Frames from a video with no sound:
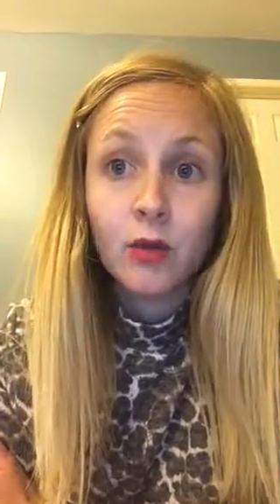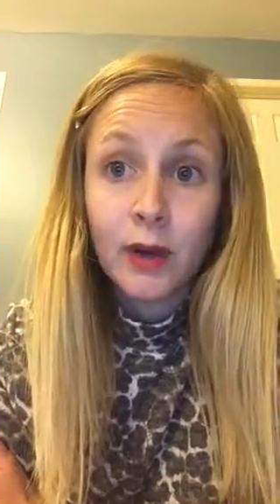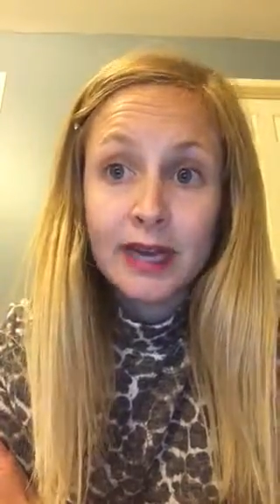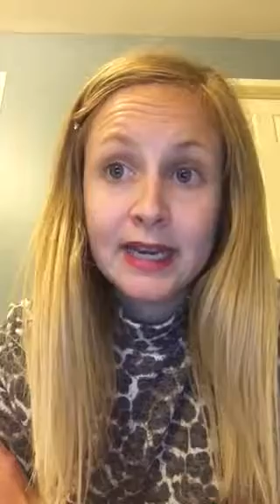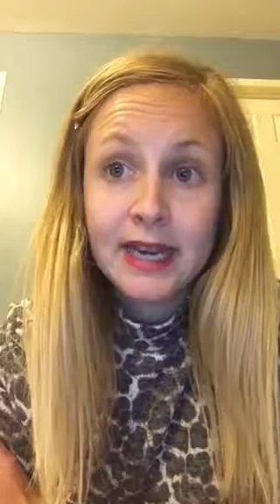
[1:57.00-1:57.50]

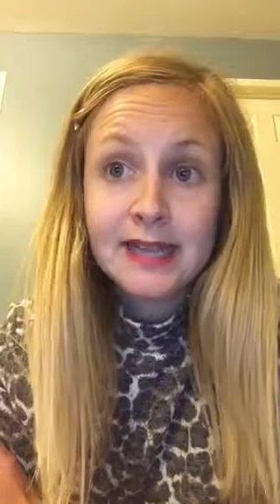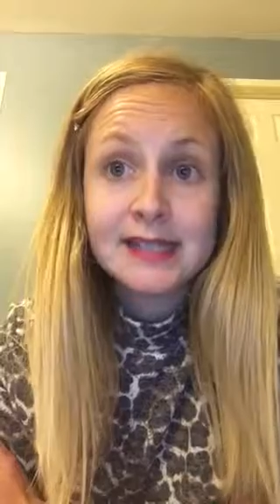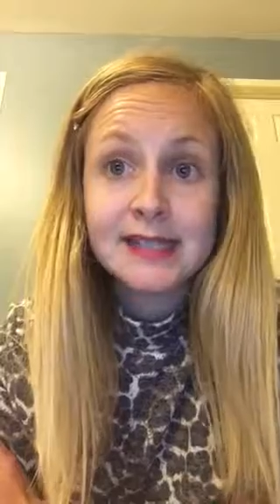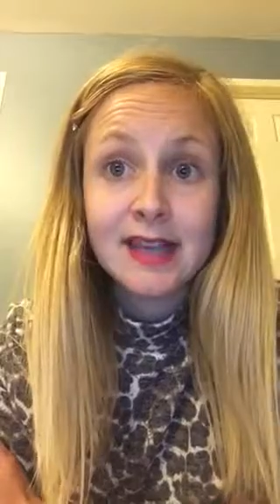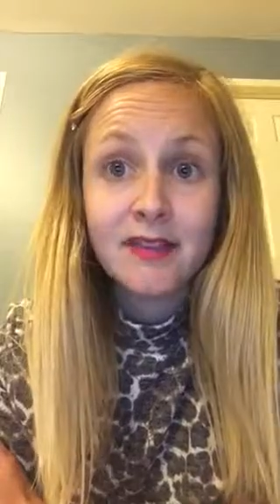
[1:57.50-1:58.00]
rated as
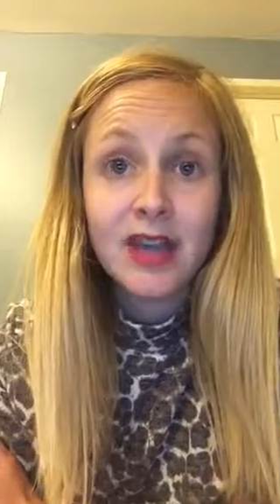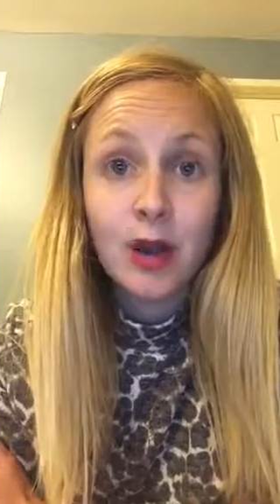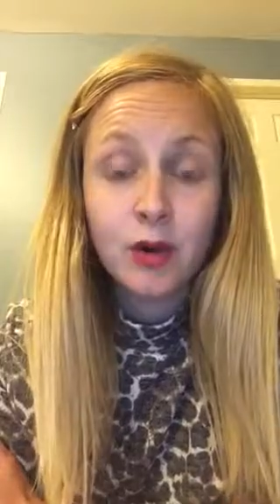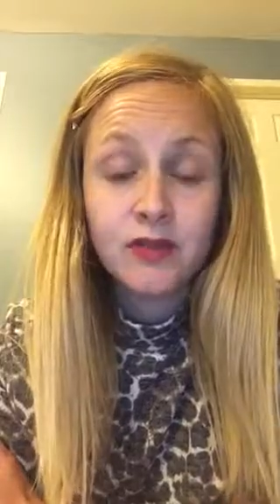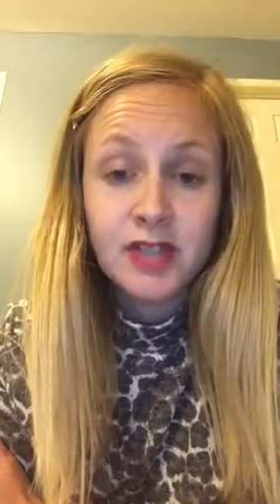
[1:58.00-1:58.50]
a 7
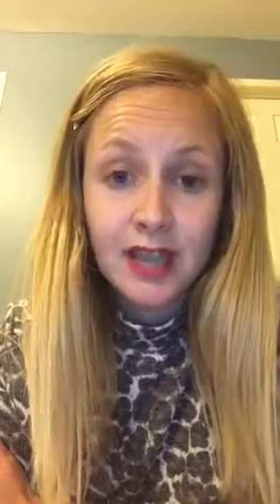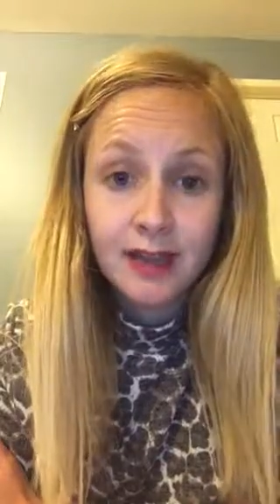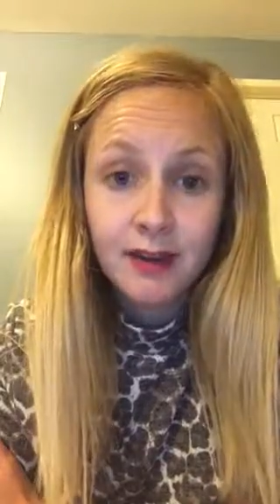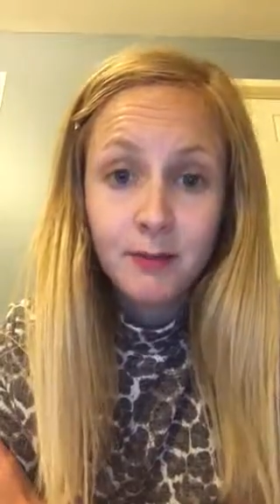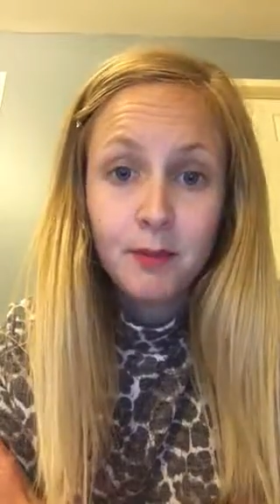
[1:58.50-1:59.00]
out of
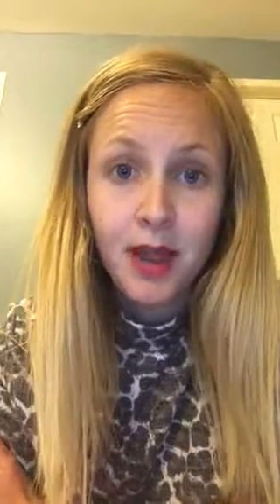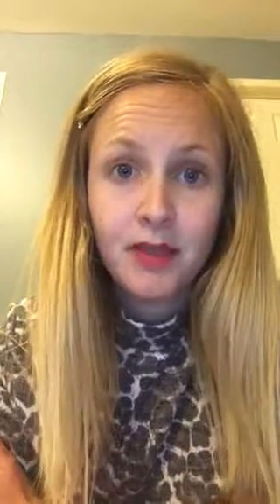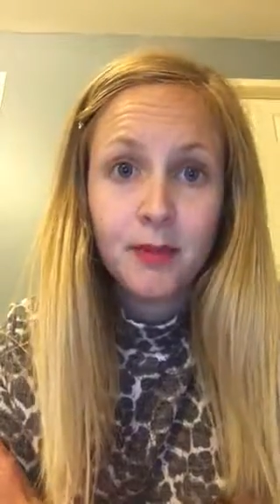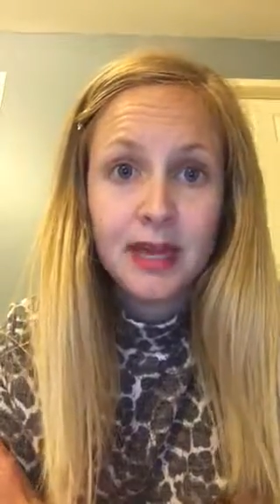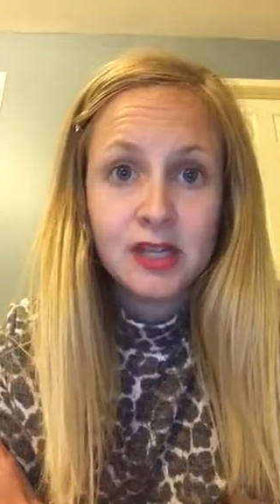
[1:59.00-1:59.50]
10 by
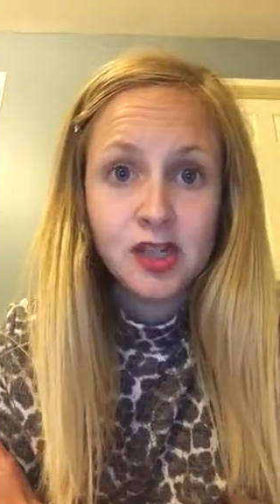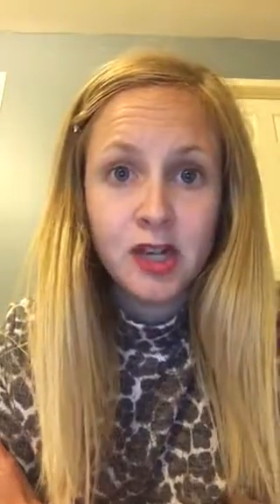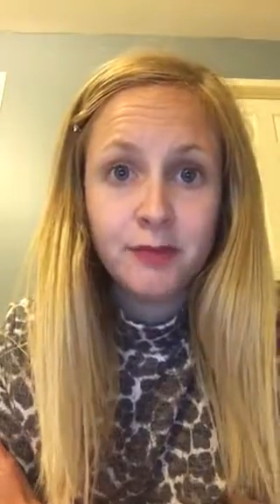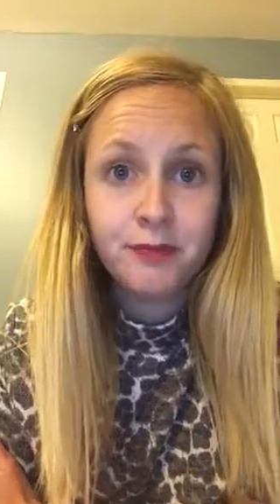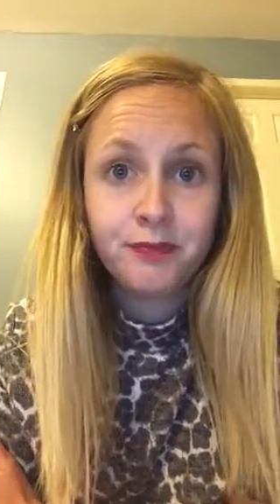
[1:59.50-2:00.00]
the
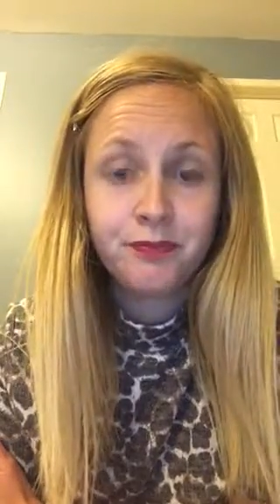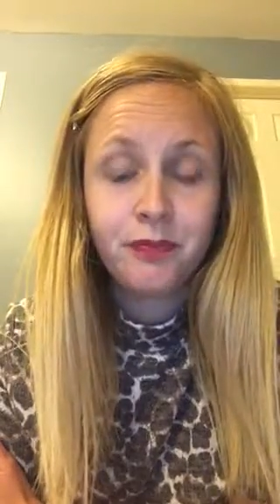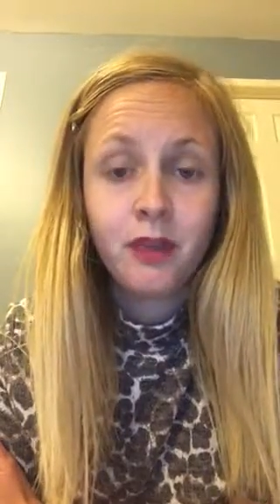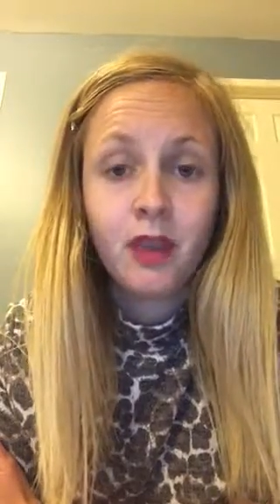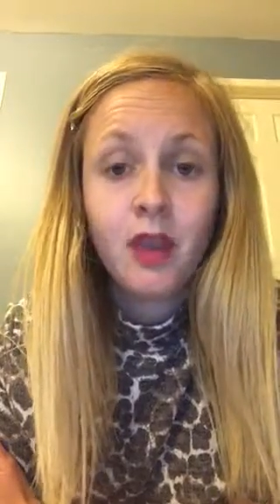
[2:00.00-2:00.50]
patient.
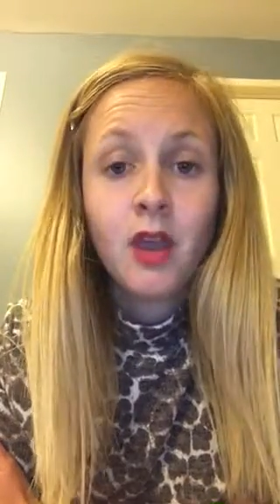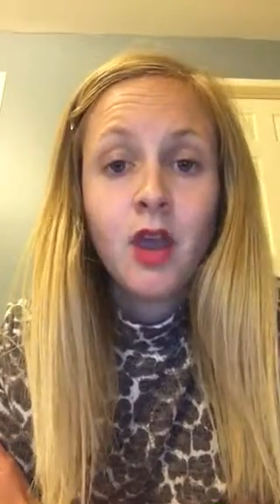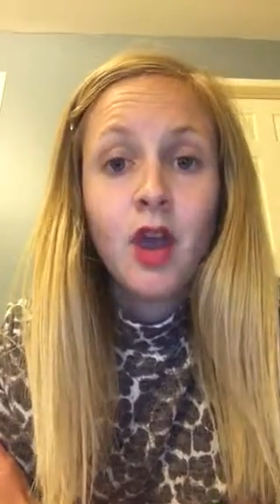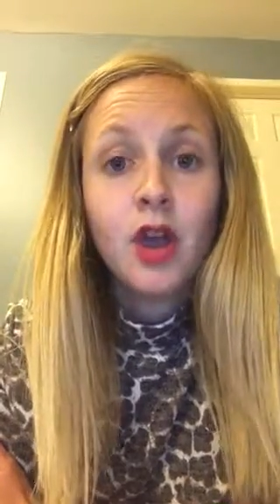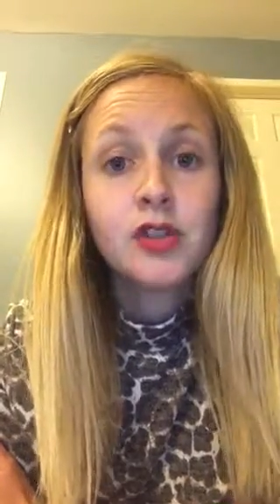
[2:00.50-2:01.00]

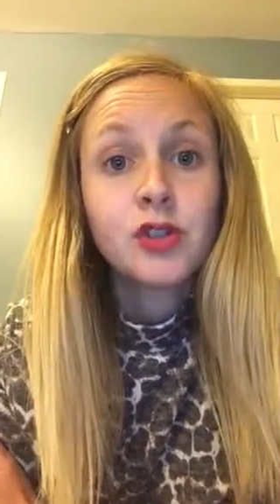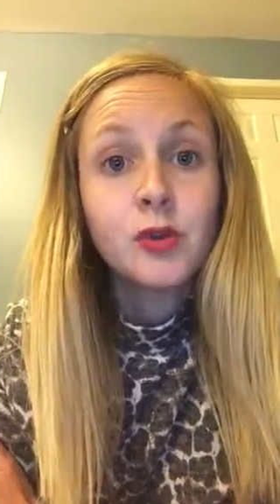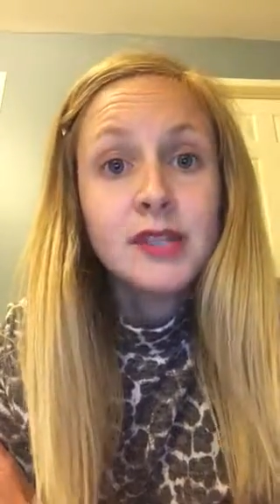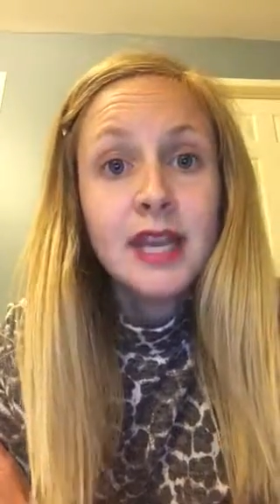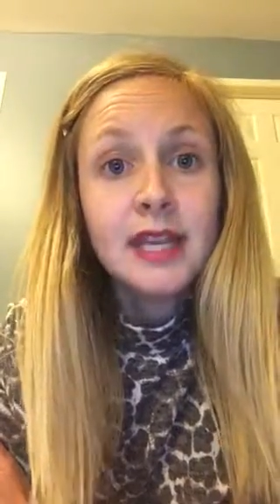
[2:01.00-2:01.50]

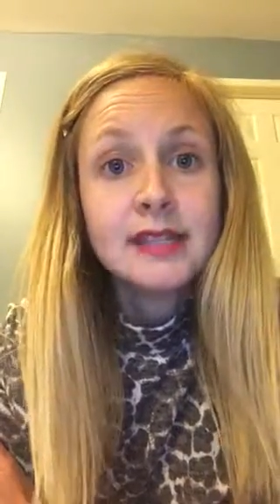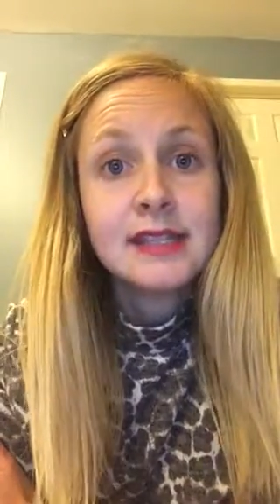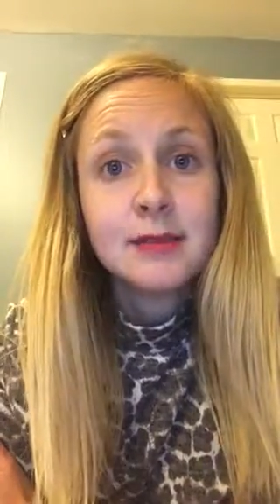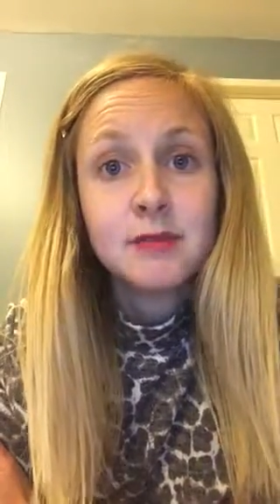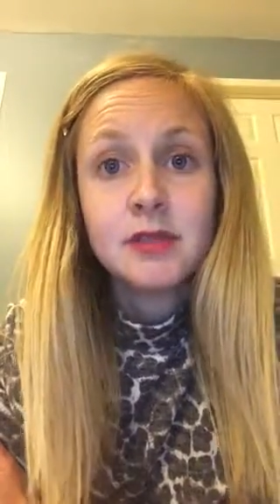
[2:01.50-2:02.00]
Associated
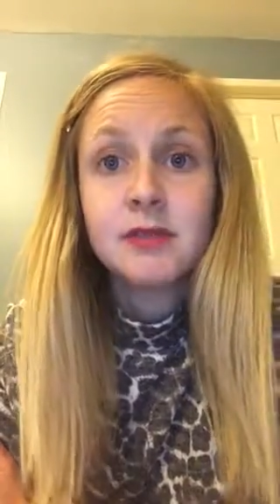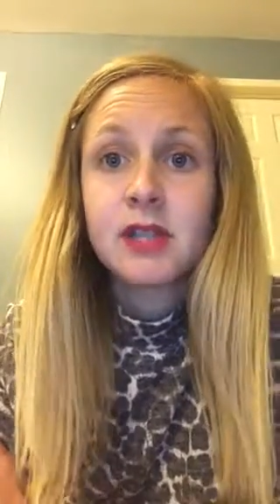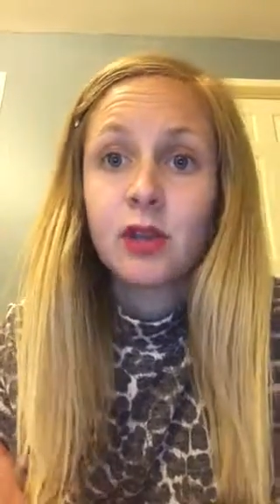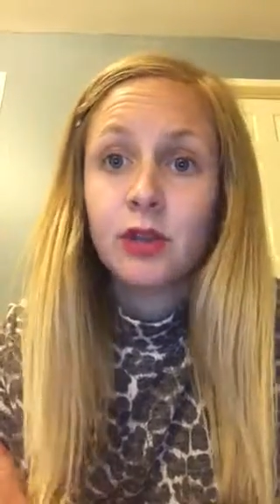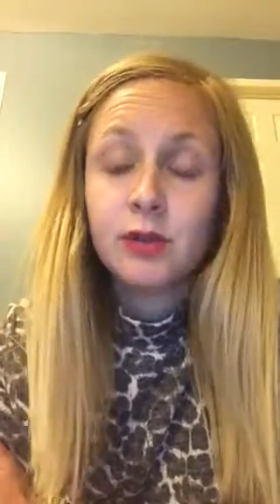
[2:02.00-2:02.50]
symptoms
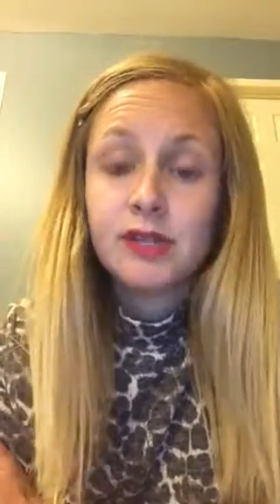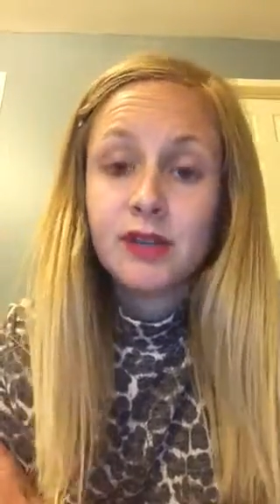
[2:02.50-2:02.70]
include